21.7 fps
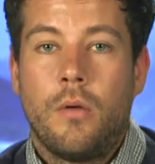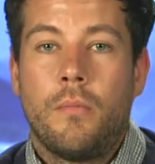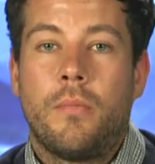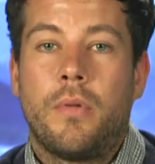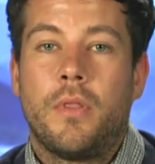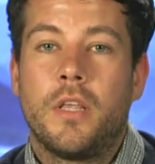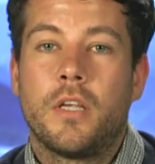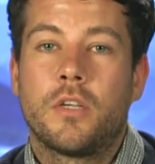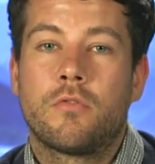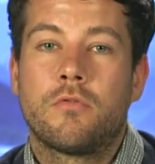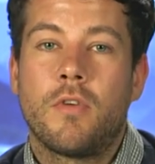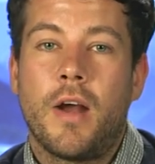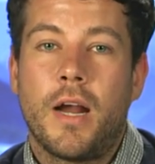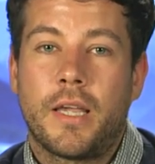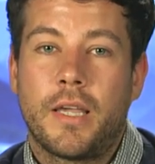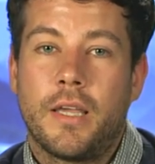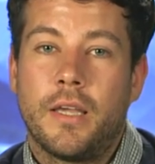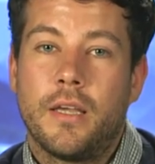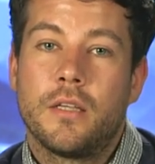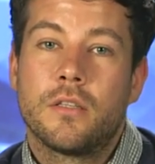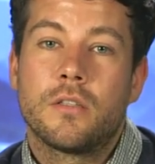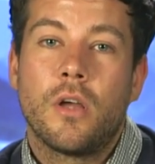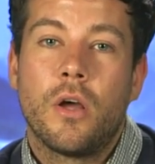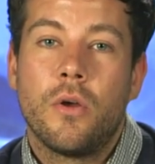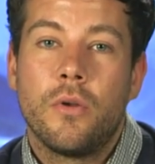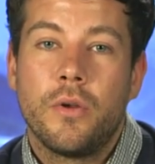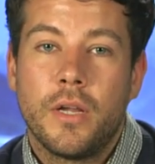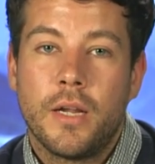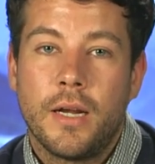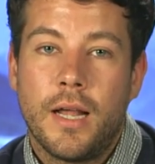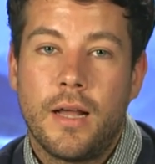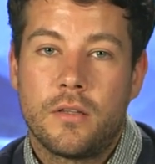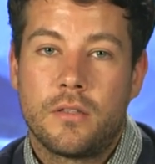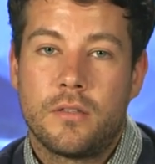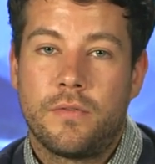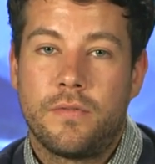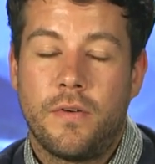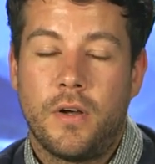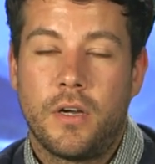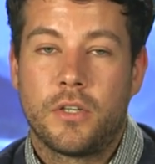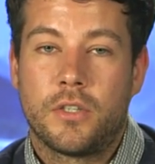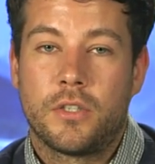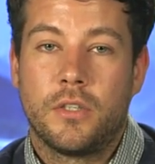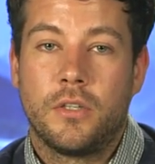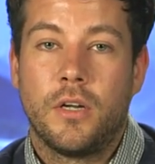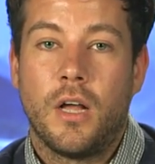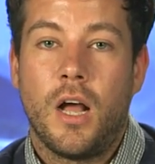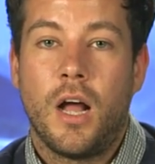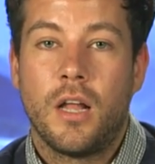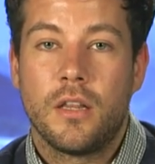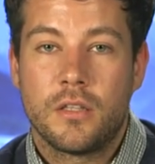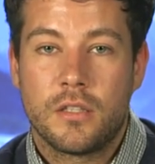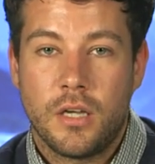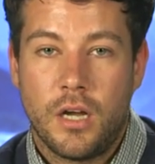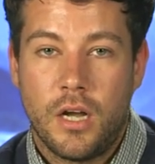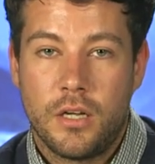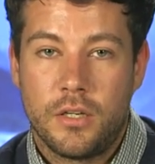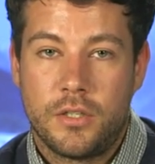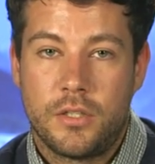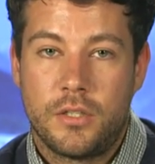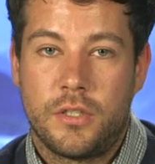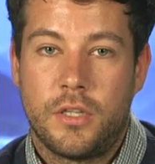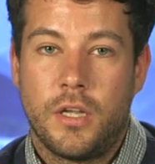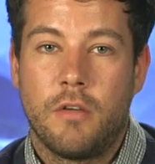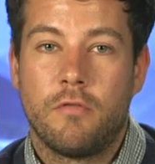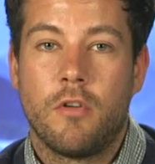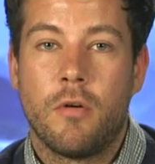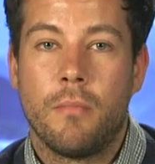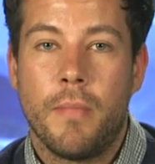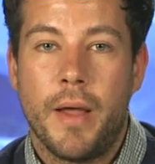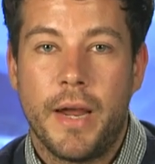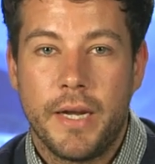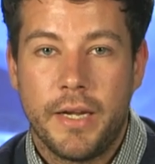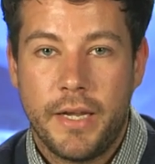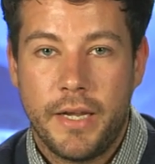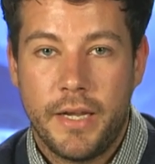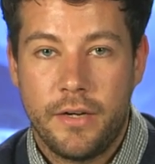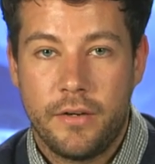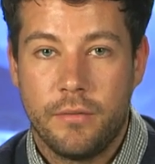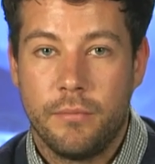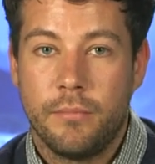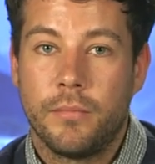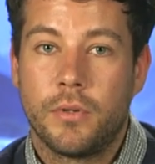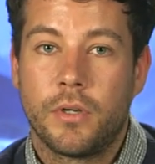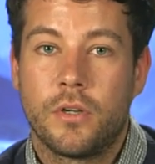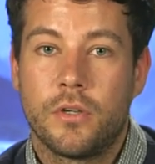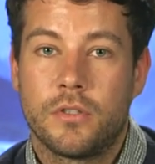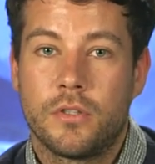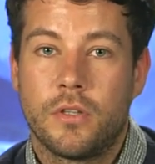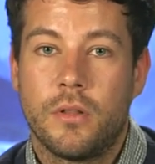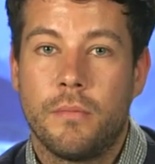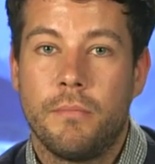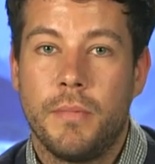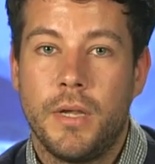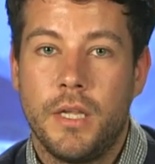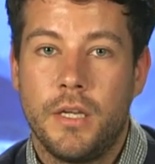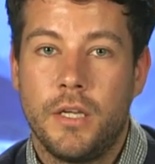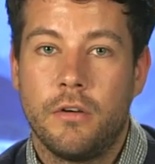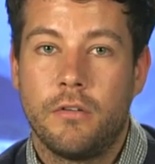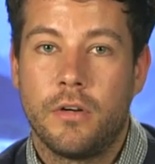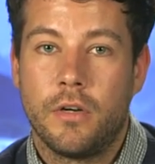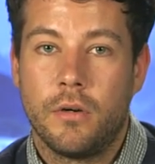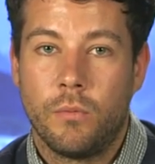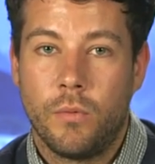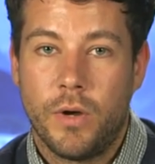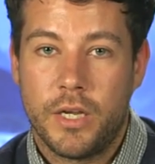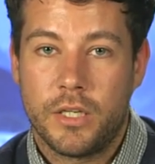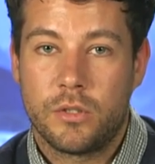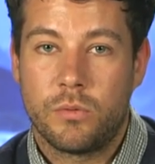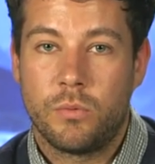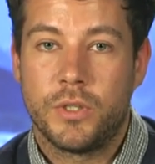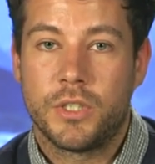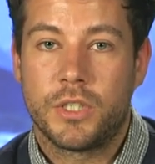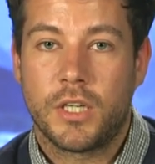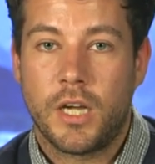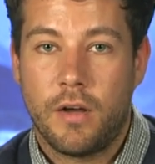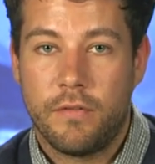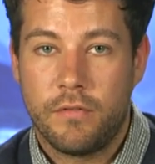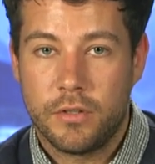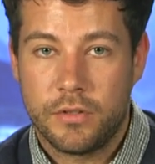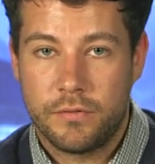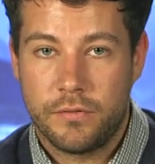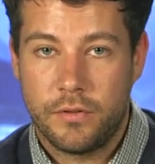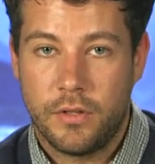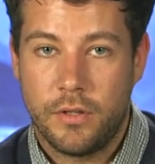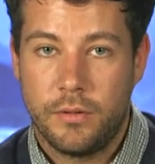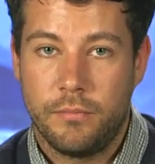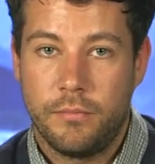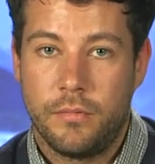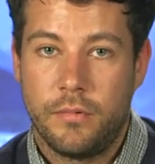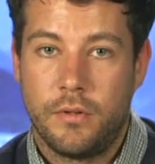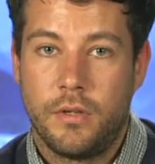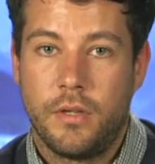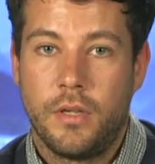But this racket is only allowed to function untouched and remain hidden because of the media in the West, which covers for them.